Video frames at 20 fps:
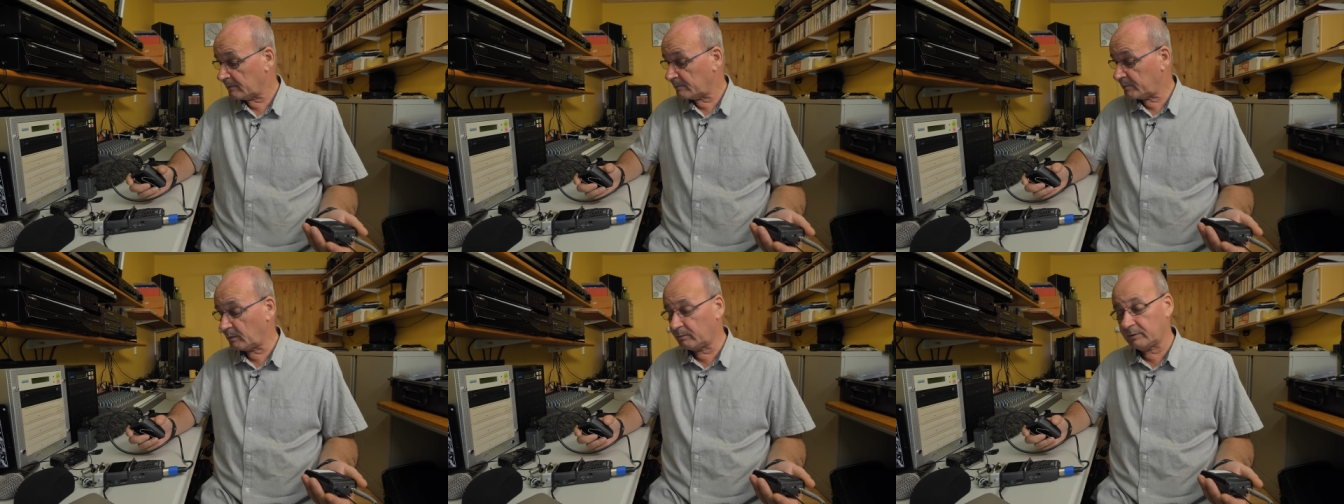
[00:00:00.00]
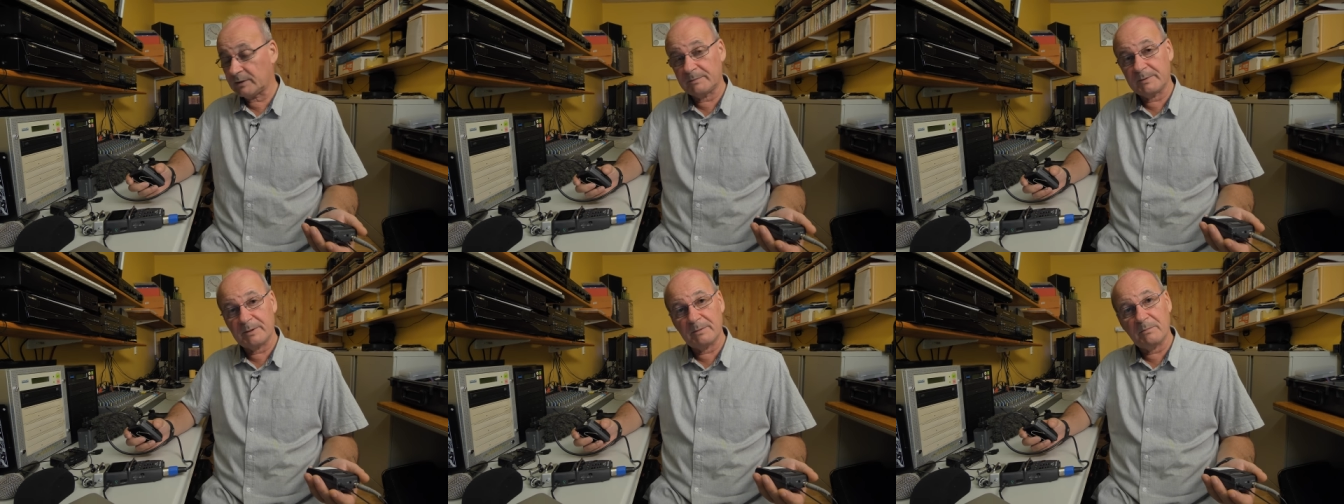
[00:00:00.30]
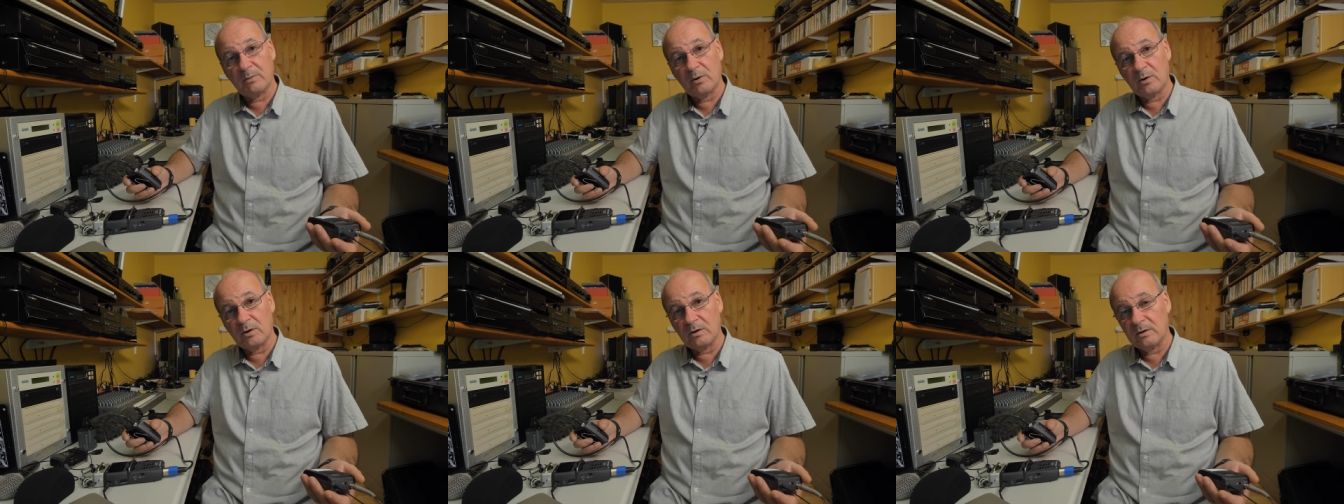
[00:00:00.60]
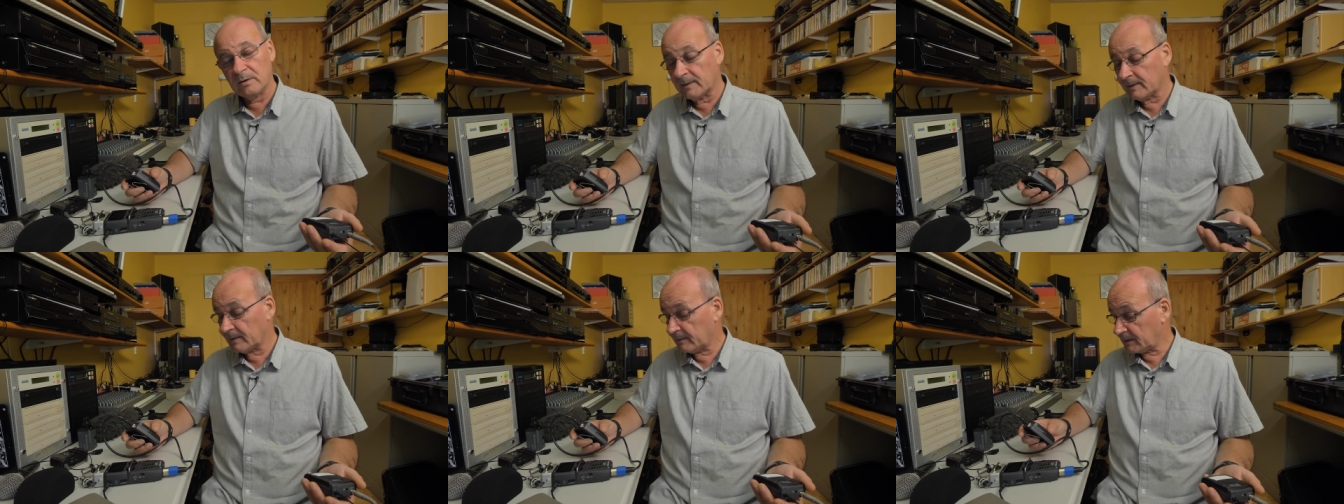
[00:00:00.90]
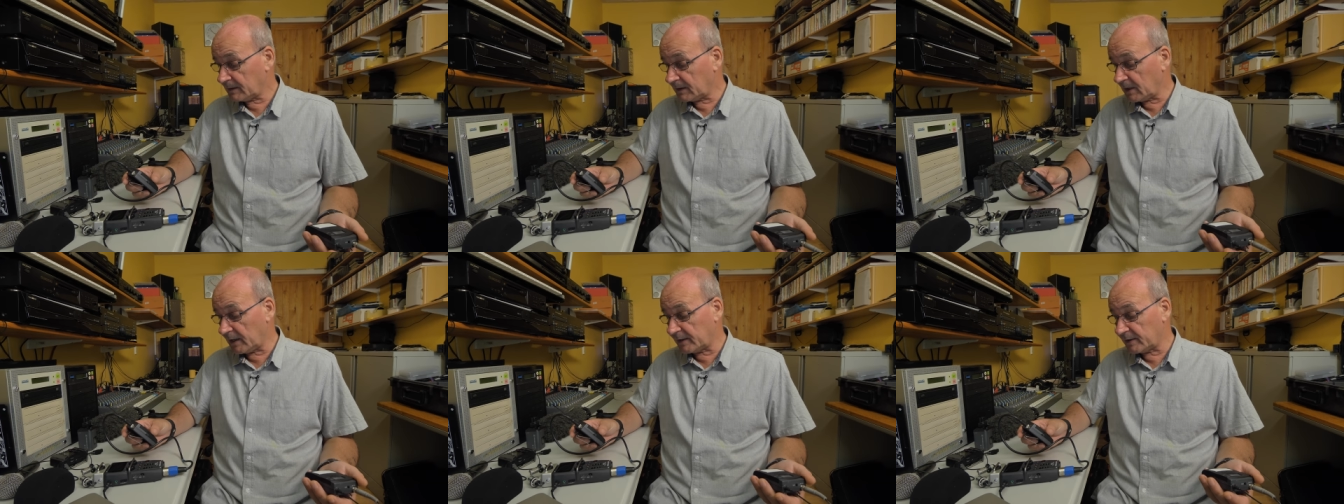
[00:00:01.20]
probably a bit more
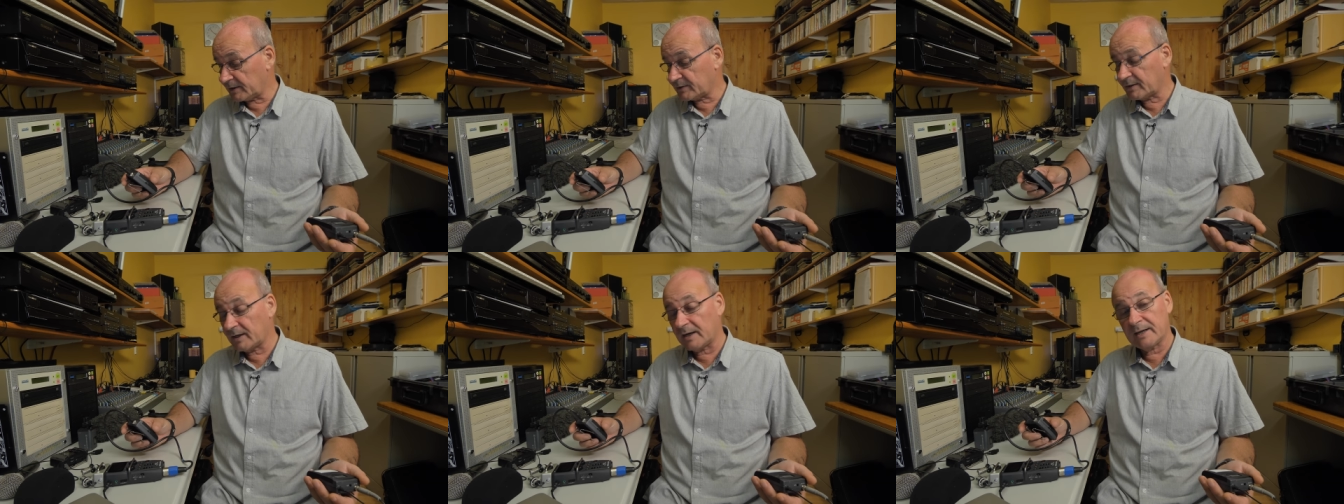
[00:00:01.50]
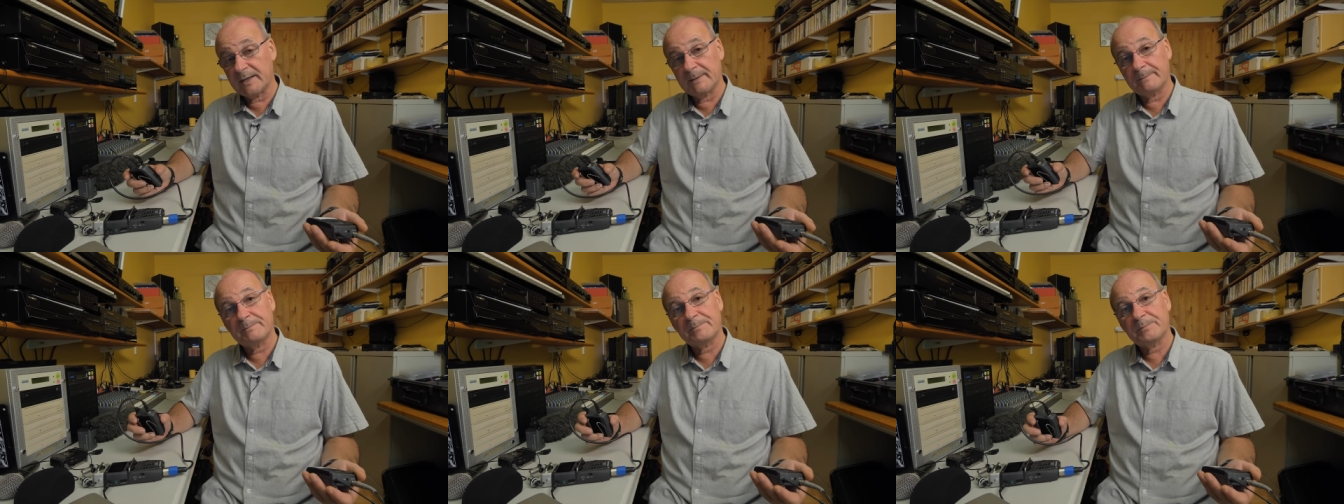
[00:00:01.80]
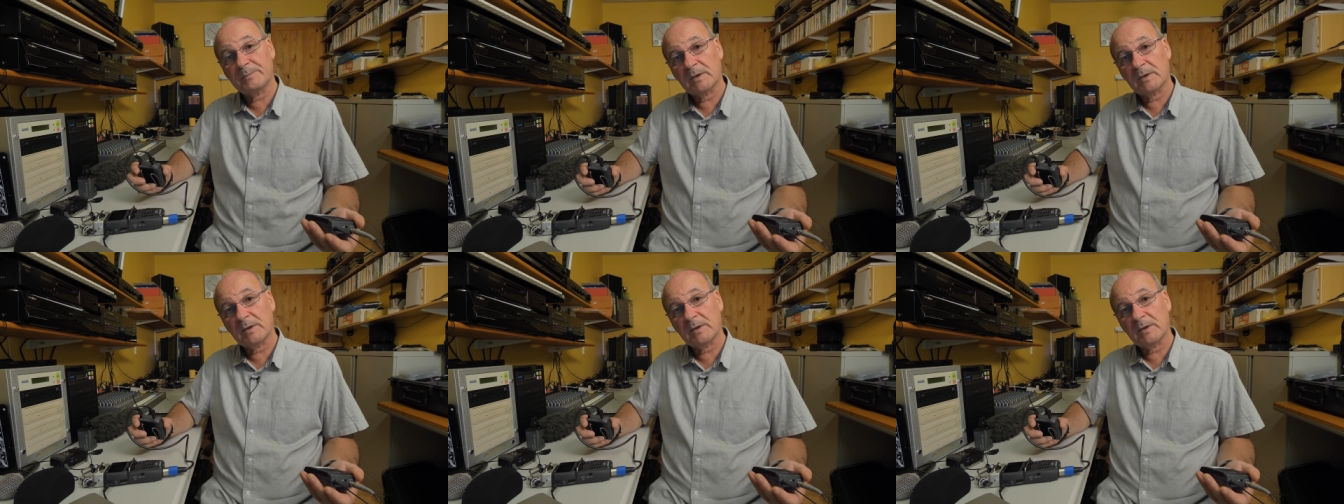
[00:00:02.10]
line of sight,